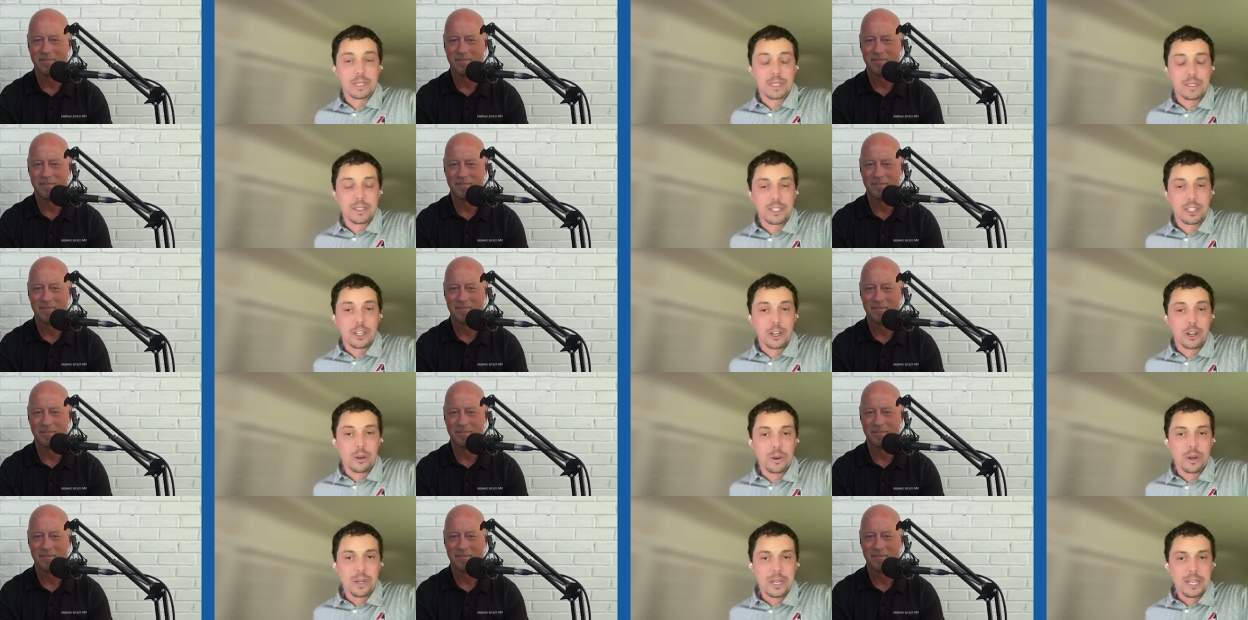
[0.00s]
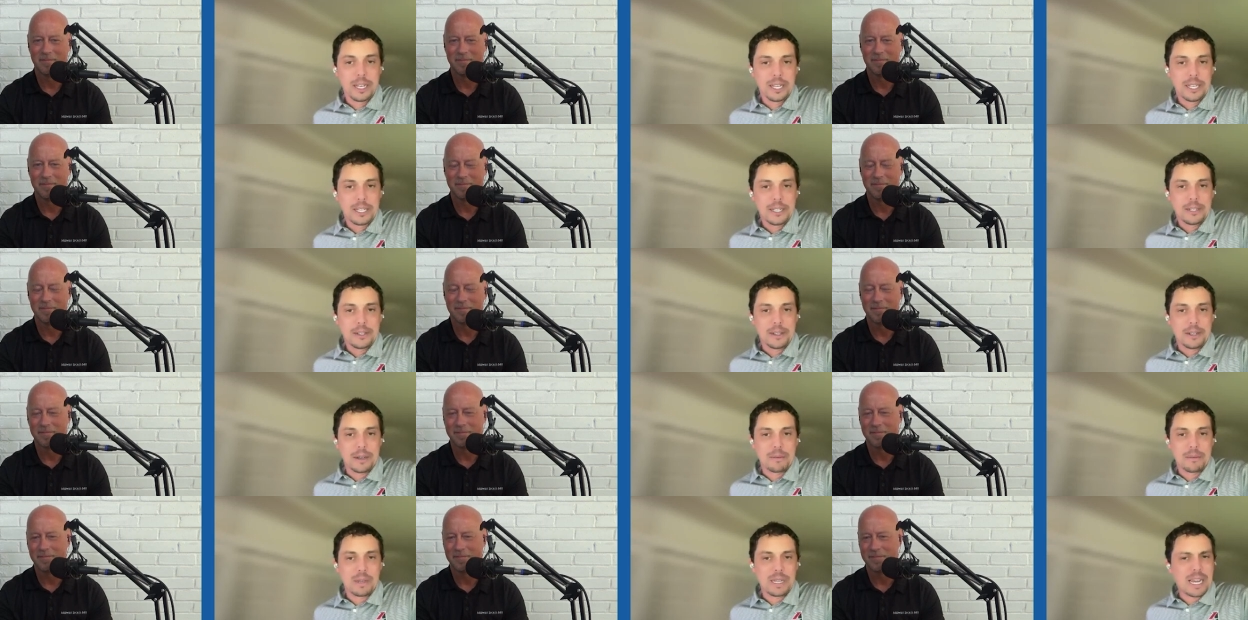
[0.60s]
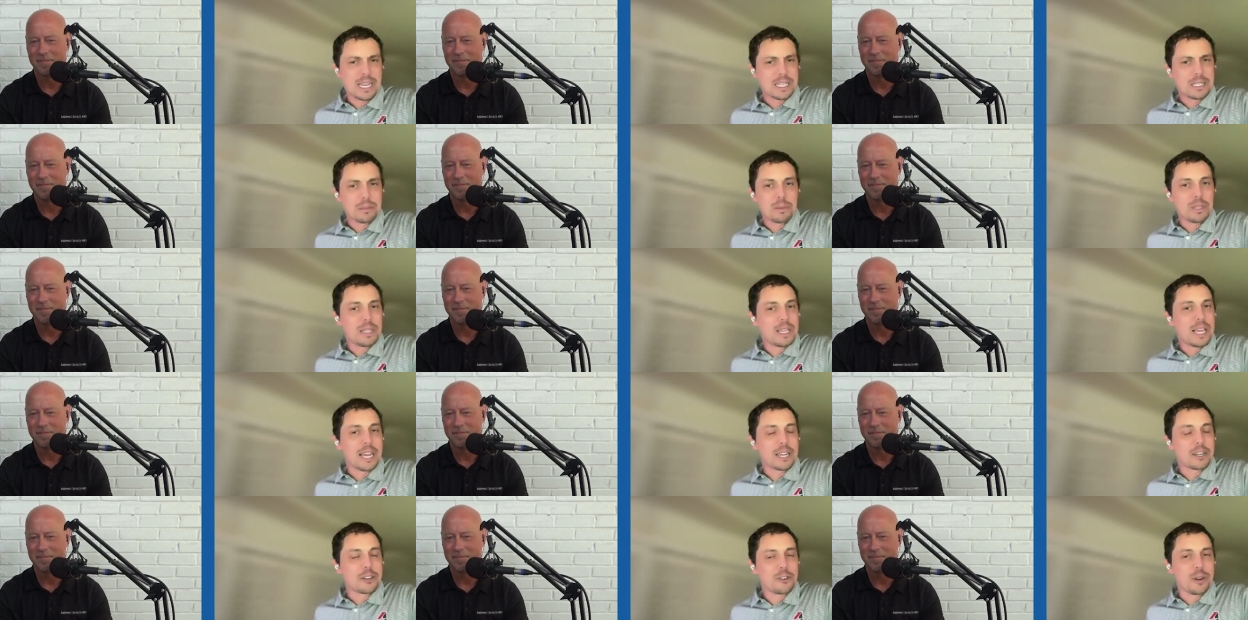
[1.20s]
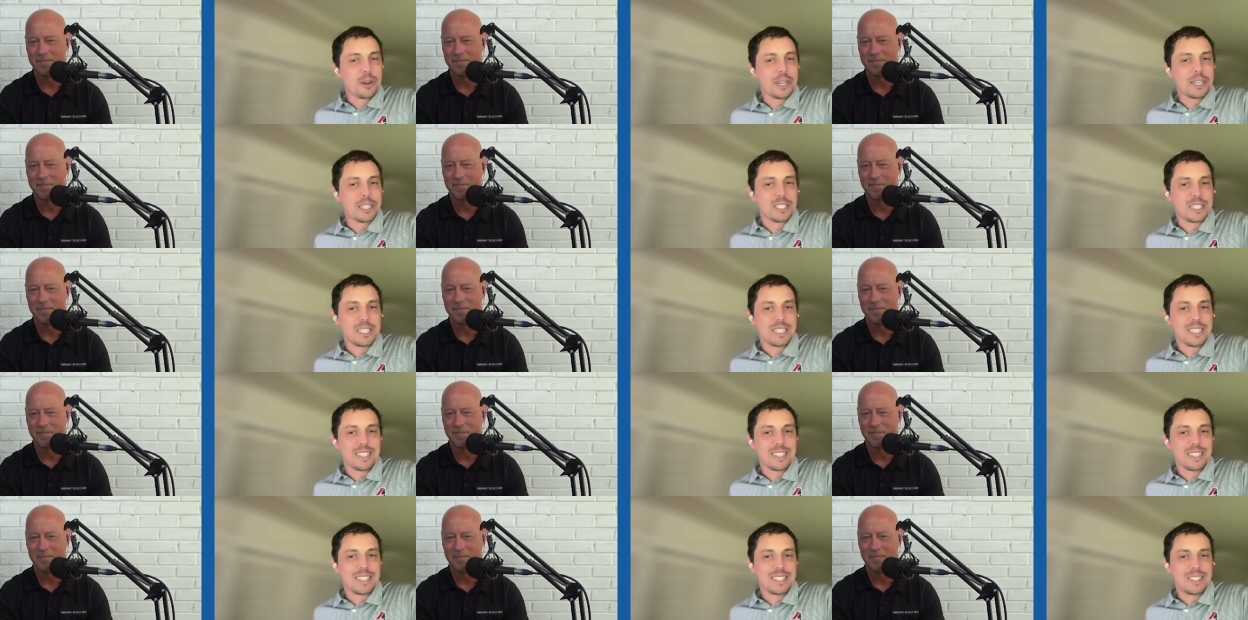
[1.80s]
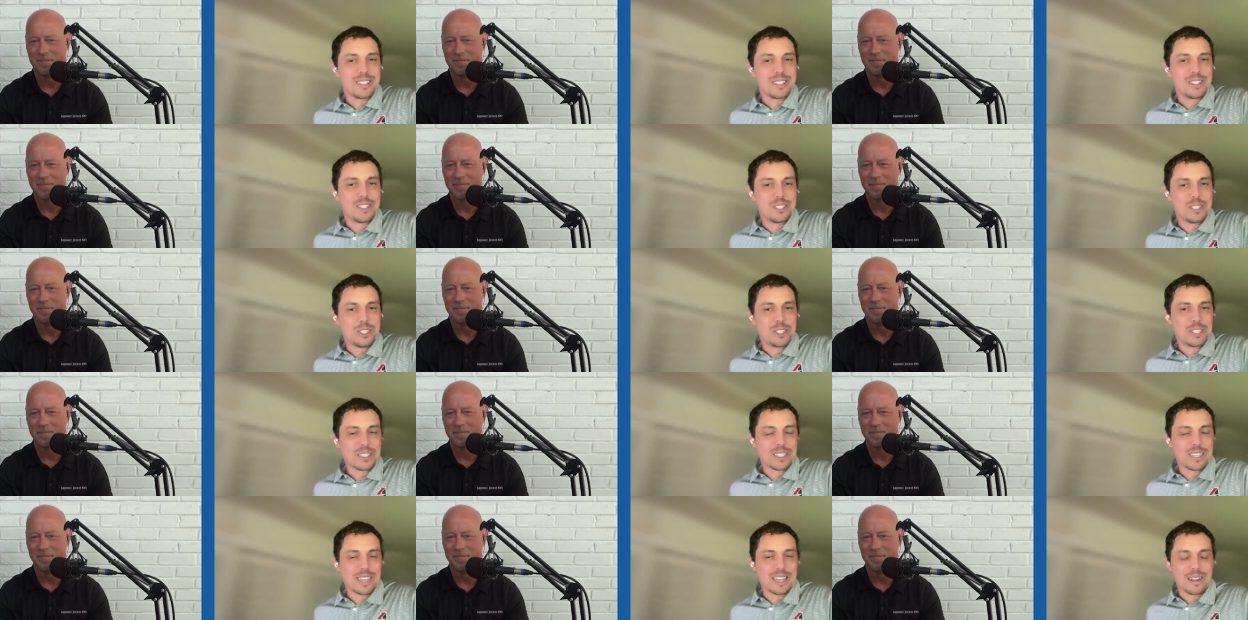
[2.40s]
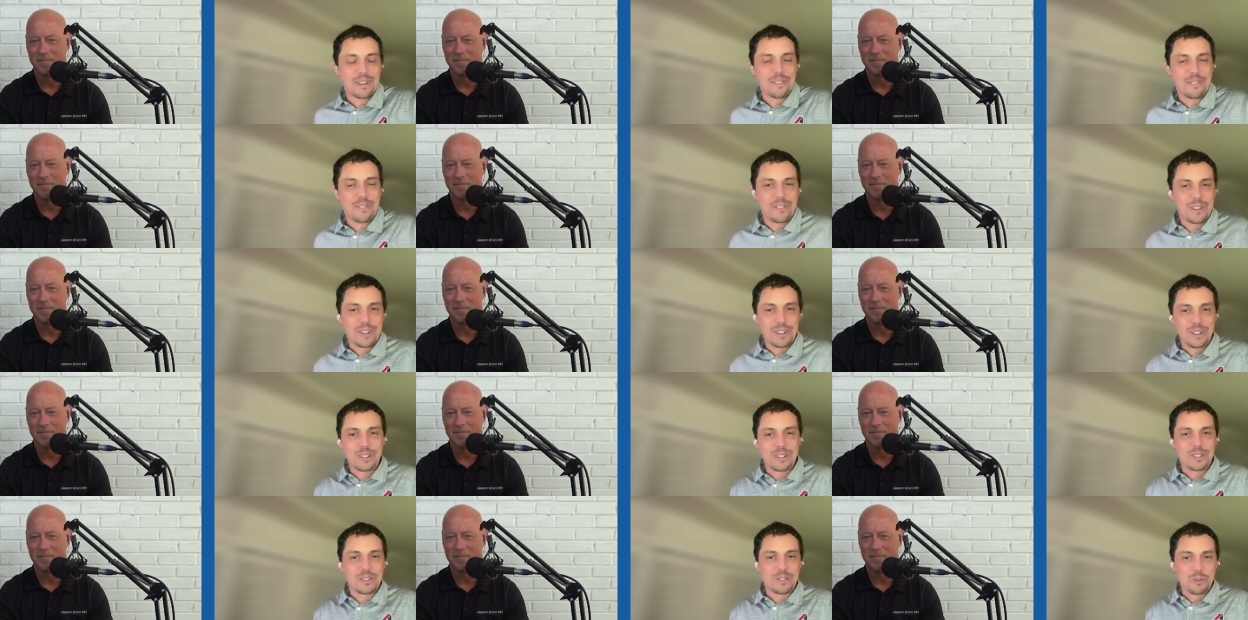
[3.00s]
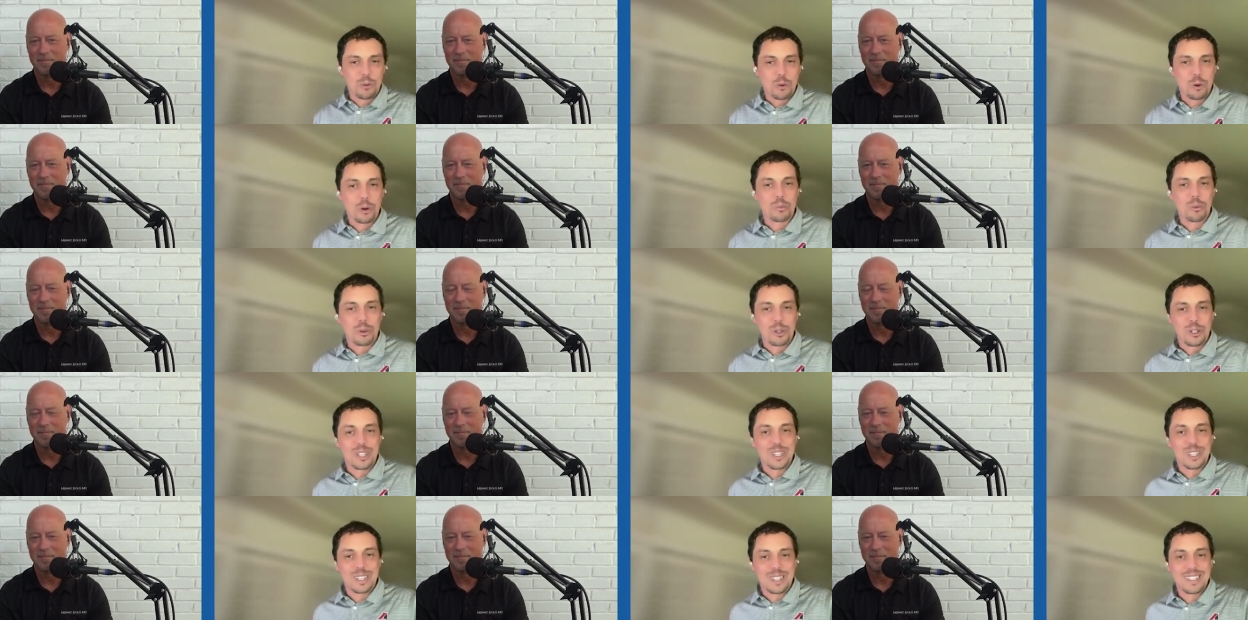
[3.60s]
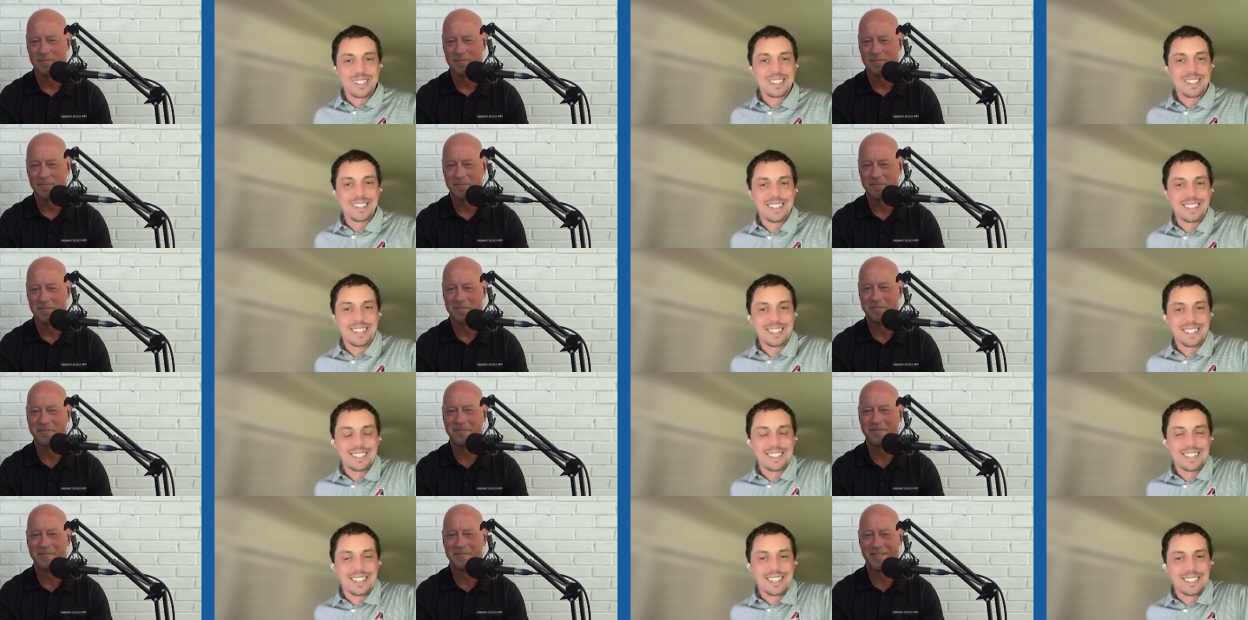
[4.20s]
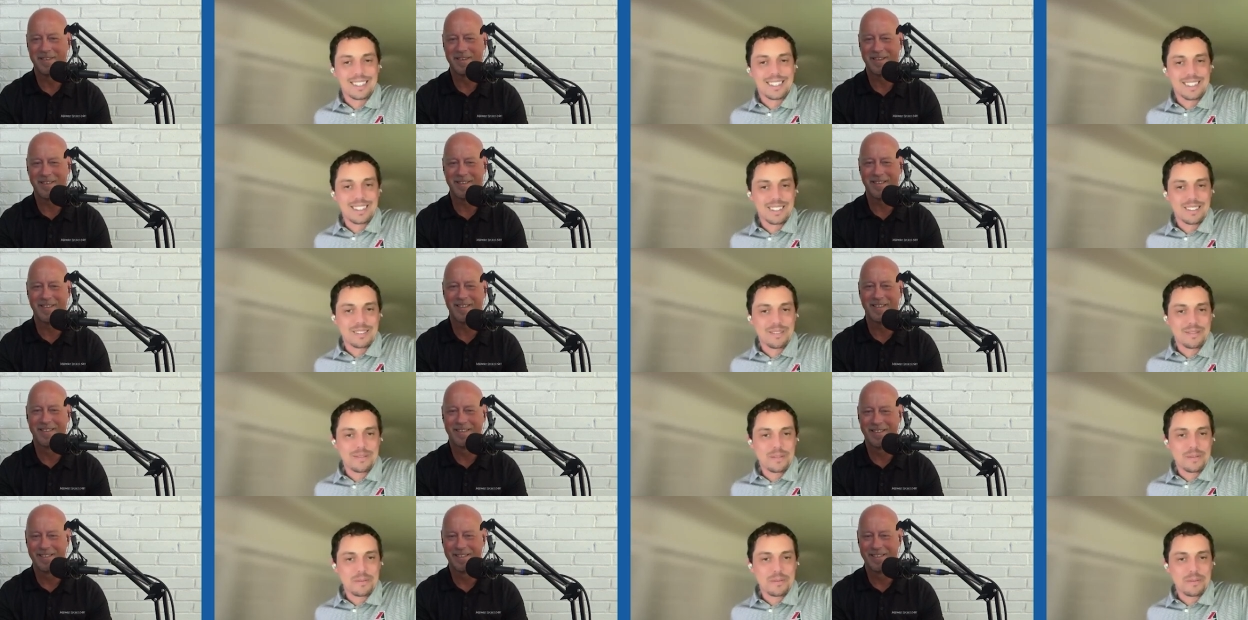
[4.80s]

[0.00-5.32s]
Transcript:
Speaker 1: And so um, it hasn't been that crazy. It's just kind of felt normal in a sense.